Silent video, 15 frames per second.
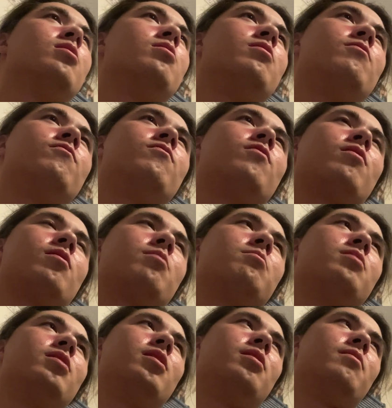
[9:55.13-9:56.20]
we formed
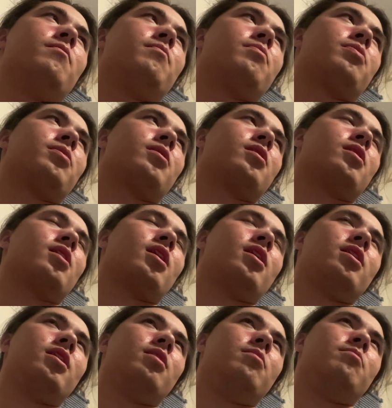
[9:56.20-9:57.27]
a
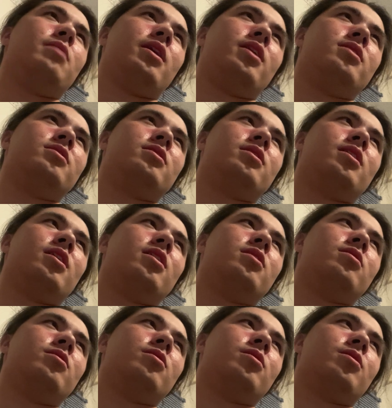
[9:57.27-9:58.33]
tiny band
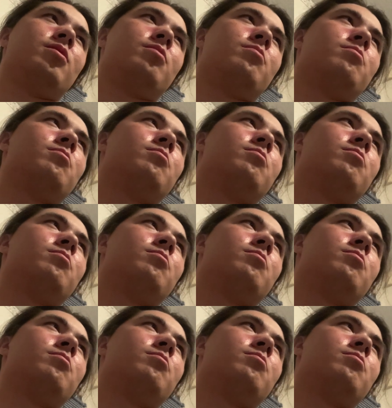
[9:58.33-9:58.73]
together